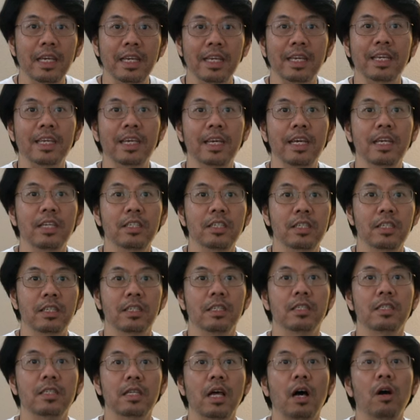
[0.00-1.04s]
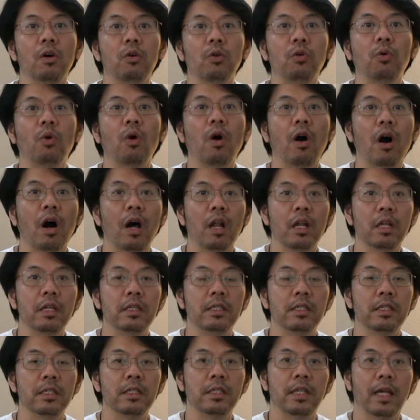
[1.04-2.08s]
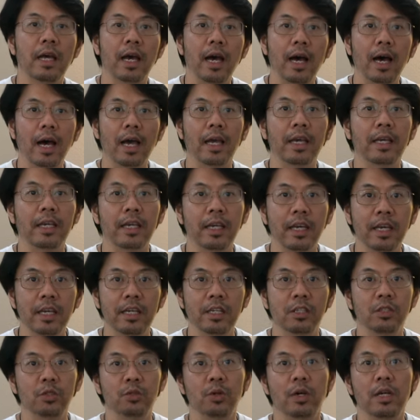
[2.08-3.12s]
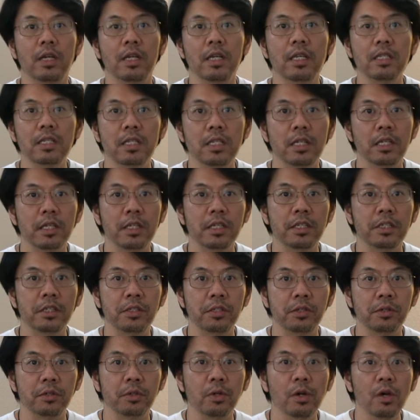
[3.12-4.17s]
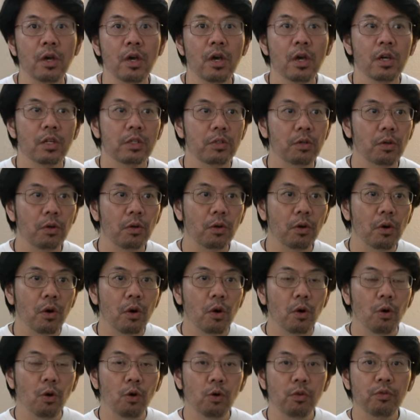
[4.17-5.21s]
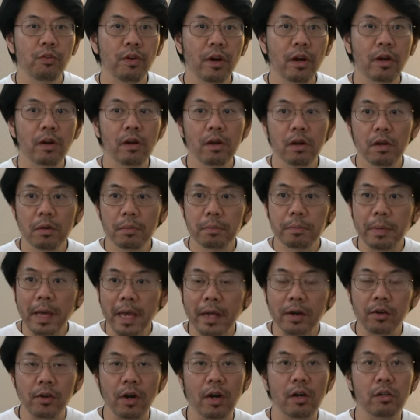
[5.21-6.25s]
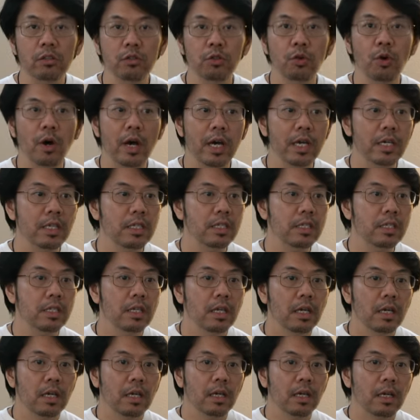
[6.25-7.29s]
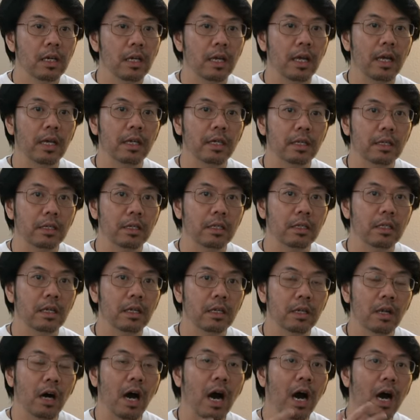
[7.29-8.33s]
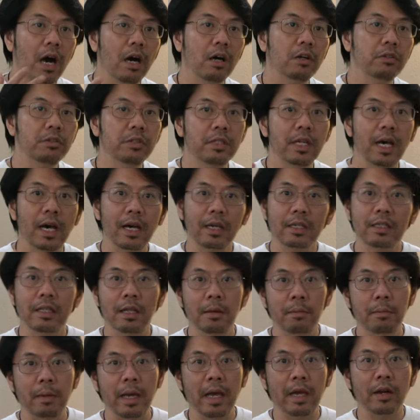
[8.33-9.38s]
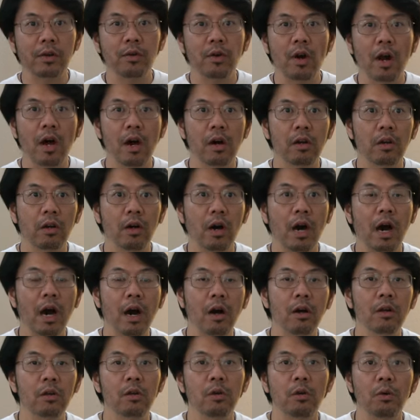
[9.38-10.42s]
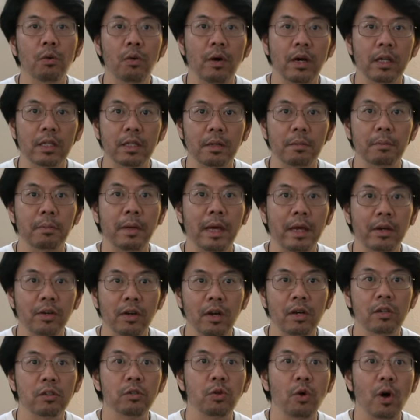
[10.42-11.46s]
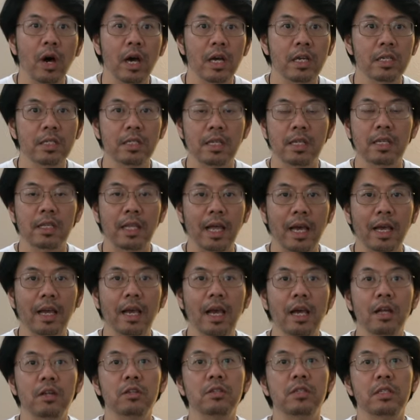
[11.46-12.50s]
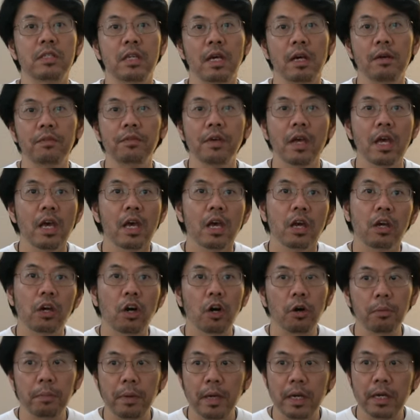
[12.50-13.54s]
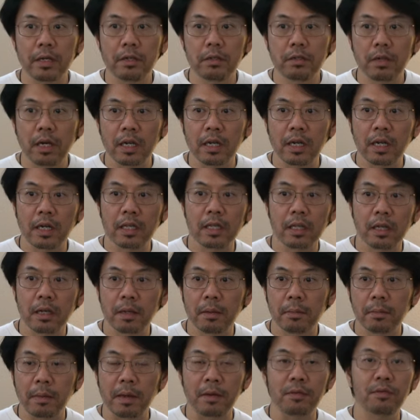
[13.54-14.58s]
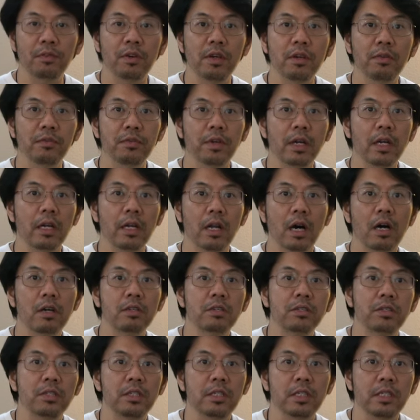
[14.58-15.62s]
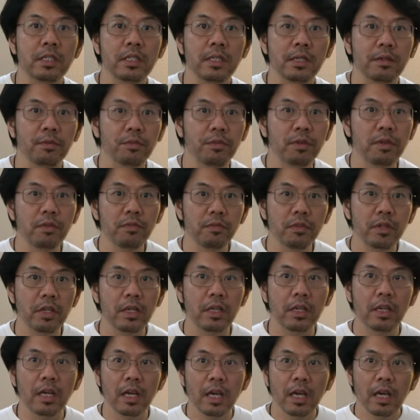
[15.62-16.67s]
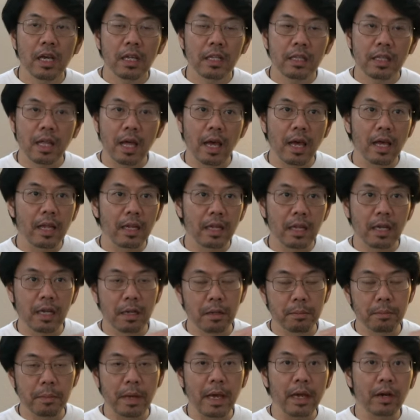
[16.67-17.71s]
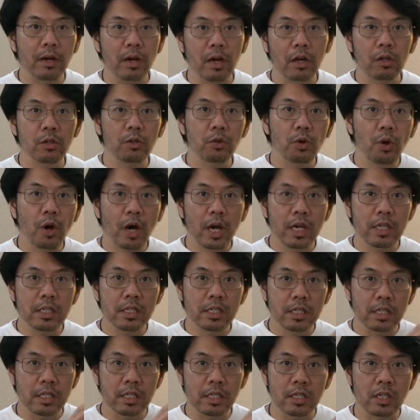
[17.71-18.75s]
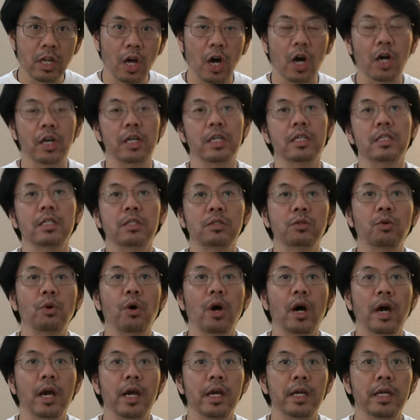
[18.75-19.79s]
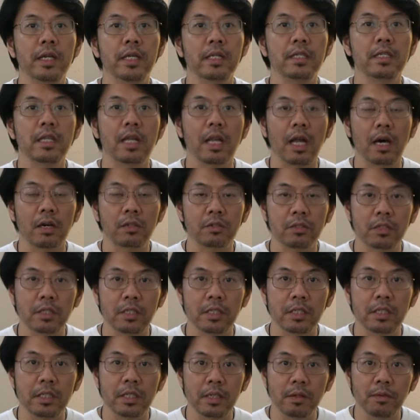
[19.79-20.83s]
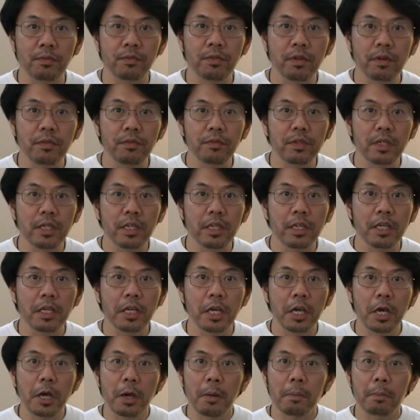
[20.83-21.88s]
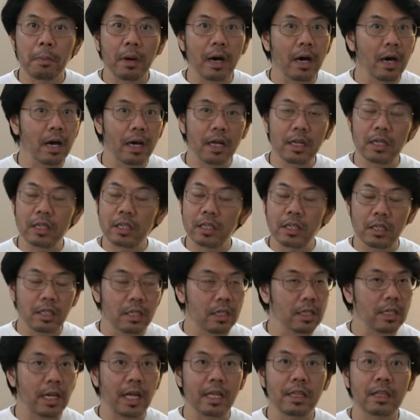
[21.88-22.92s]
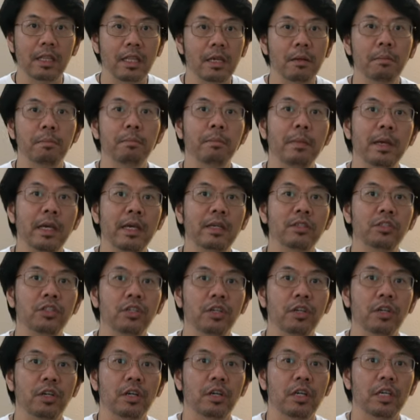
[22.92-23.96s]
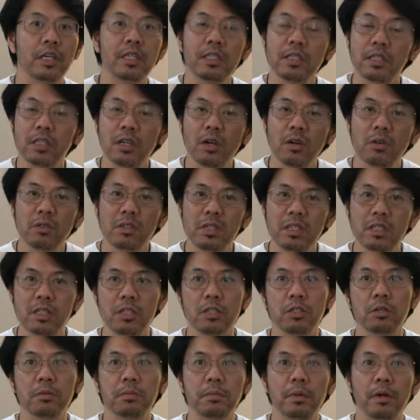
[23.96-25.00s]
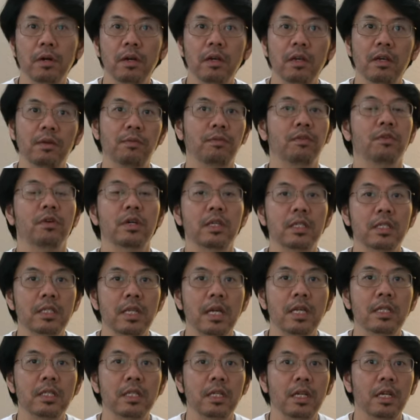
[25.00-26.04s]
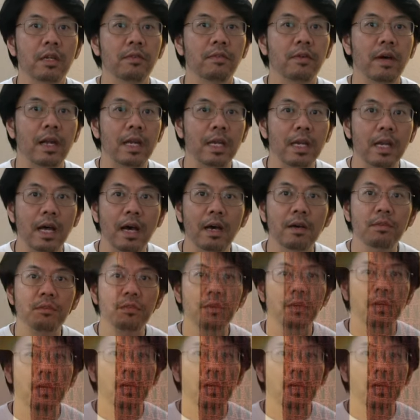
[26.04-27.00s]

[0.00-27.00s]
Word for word: engaging sound quality that I can enjoy listening to. So overall background noise, like you know, how dark the background or how low are the background noise and that kind of stuff, compared to another, my favorite Loxjie D50, the background noise is not as quiet as Loxjie D50, but nothing major. It's noticeable if you are sensitive enough